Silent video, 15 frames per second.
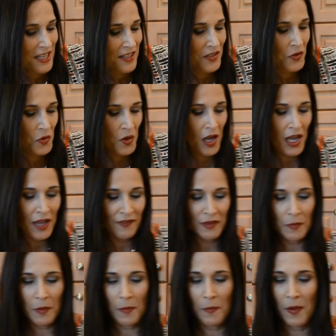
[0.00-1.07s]
So I have
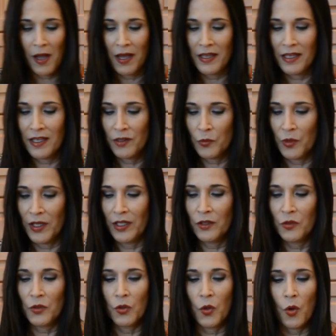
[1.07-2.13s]
the papaya
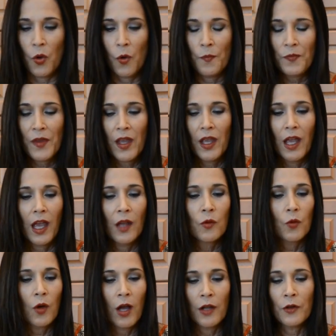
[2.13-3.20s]
ready to go,
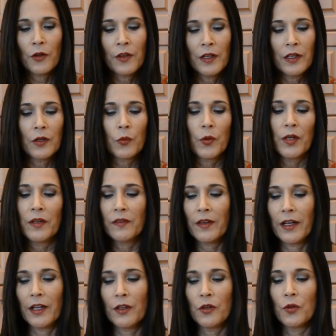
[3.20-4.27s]
and another ingredient
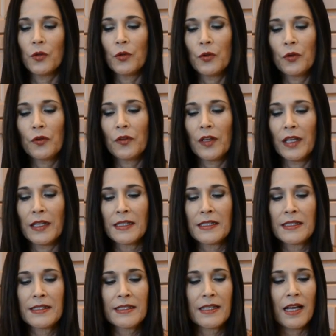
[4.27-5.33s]
that I use
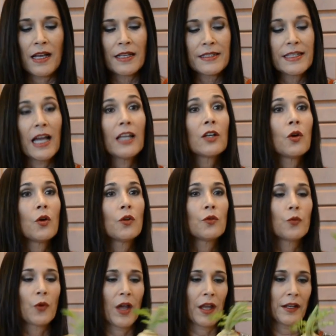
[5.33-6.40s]
is
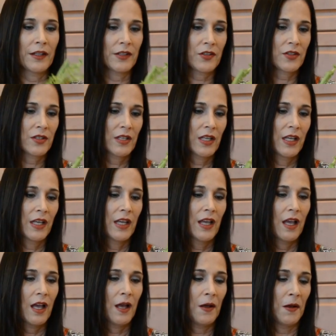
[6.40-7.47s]
daikon radish.
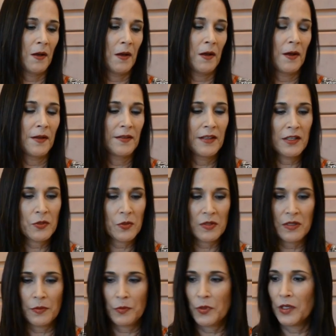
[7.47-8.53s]
This
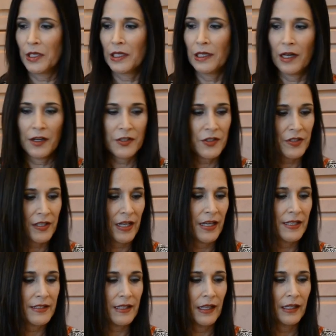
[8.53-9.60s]
was a pretty large
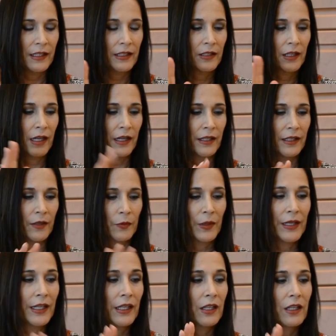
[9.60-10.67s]
size. I
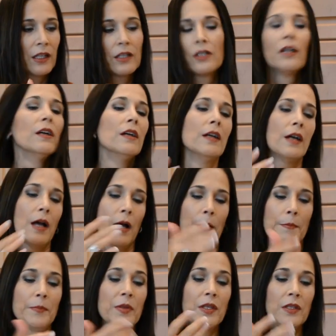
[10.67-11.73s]
already
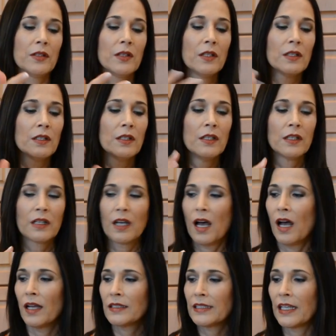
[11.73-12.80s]
peeled,
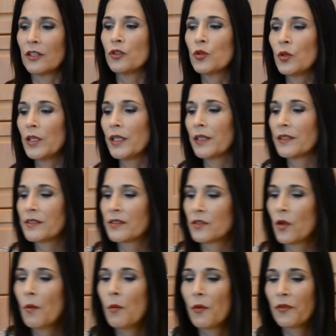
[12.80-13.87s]
cut, and julienne
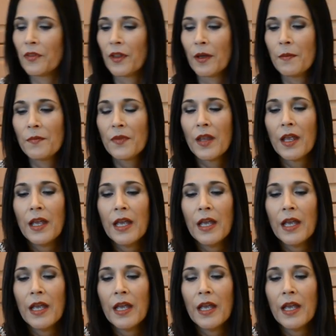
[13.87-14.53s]
some of them,